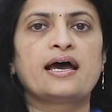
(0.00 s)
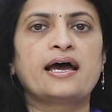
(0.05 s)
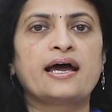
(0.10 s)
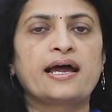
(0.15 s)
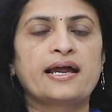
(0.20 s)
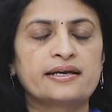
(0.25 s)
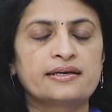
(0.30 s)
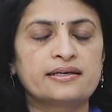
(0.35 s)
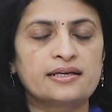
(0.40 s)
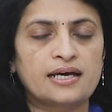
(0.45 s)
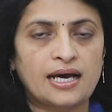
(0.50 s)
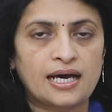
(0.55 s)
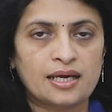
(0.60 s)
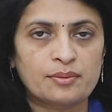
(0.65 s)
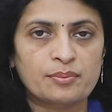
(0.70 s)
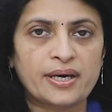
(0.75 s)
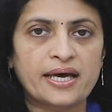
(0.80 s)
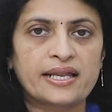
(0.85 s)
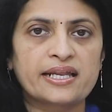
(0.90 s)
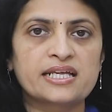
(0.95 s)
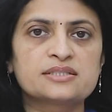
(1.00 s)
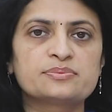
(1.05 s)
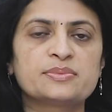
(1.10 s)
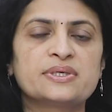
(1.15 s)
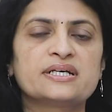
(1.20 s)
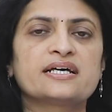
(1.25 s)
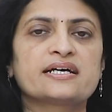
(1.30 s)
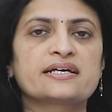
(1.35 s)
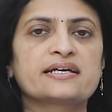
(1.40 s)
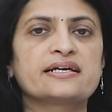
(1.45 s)
and our
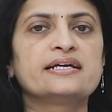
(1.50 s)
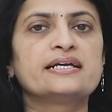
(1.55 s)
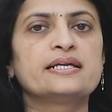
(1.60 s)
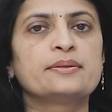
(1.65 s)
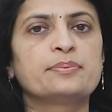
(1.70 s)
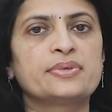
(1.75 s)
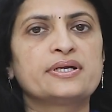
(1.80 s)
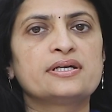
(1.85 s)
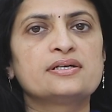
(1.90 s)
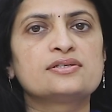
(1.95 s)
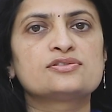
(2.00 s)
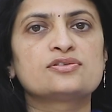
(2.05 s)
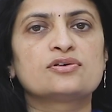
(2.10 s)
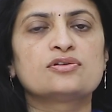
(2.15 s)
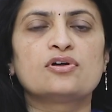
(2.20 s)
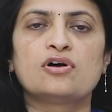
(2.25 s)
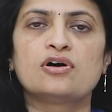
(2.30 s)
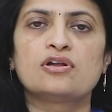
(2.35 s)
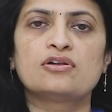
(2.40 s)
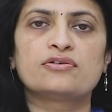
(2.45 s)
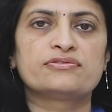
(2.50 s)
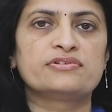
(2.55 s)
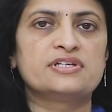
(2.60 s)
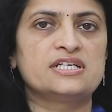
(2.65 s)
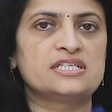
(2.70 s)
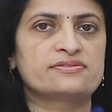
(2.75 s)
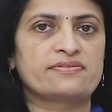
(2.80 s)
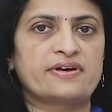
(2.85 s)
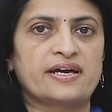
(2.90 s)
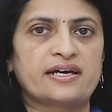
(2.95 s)
management again depends on all of
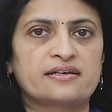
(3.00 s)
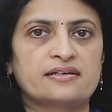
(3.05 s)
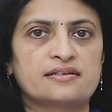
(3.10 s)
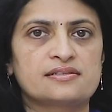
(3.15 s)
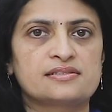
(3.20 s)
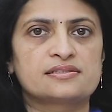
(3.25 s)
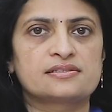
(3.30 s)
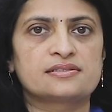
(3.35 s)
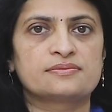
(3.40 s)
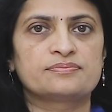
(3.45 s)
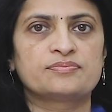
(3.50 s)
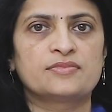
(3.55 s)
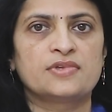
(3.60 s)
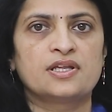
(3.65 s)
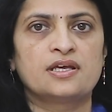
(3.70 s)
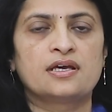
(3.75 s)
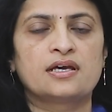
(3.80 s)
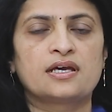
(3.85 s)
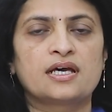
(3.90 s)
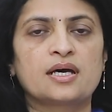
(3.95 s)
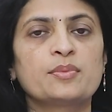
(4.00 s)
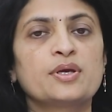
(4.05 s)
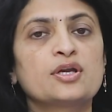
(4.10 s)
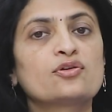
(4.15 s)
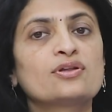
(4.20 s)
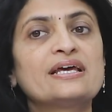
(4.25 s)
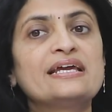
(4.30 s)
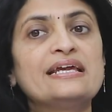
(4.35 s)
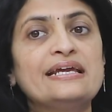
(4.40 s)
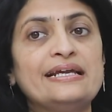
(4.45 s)
these factors.
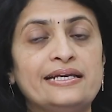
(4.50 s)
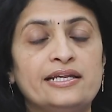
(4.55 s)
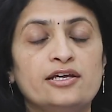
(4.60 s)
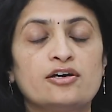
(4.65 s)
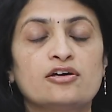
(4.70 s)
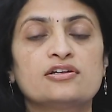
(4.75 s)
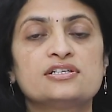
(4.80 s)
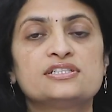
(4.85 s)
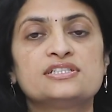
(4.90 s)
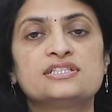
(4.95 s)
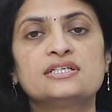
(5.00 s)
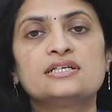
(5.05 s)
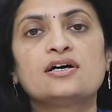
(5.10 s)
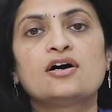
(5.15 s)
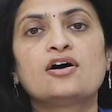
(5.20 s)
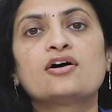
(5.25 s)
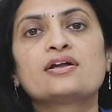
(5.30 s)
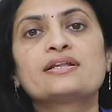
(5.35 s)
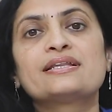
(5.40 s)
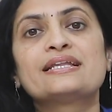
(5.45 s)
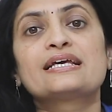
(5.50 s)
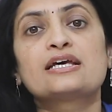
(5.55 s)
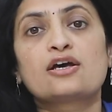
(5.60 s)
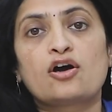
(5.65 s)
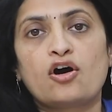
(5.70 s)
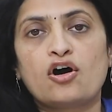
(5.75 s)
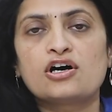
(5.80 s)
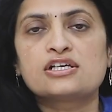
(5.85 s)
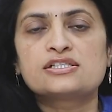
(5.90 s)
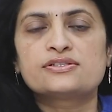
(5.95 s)
Coming to the etiology or the
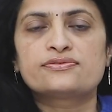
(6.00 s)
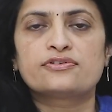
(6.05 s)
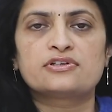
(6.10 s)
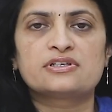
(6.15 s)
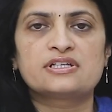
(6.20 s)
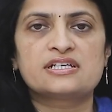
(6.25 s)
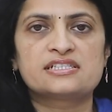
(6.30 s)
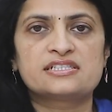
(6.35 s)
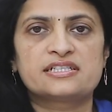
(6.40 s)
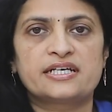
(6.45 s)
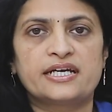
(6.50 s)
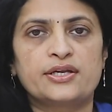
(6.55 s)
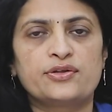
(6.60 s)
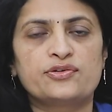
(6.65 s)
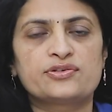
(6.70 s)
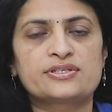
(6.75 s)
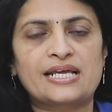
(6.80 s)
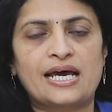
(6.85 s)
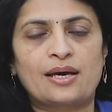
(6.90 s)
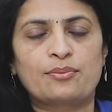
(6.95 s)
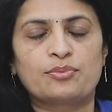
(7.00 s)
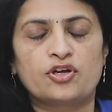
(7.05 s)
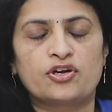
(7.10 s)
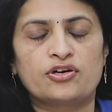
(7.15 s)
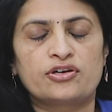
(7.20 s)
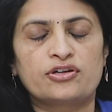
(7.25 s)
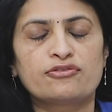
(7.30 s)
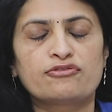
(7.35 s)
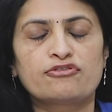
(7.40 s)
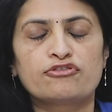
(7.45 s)
cause for this reduced
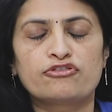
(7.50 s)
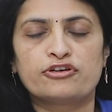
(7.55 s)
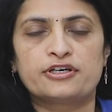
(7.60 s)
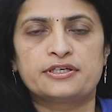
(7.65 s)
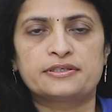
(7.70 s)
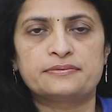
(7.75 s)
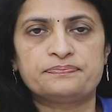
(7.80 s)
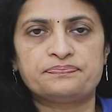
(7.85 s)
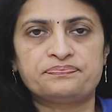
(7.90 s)
amniotic fluid.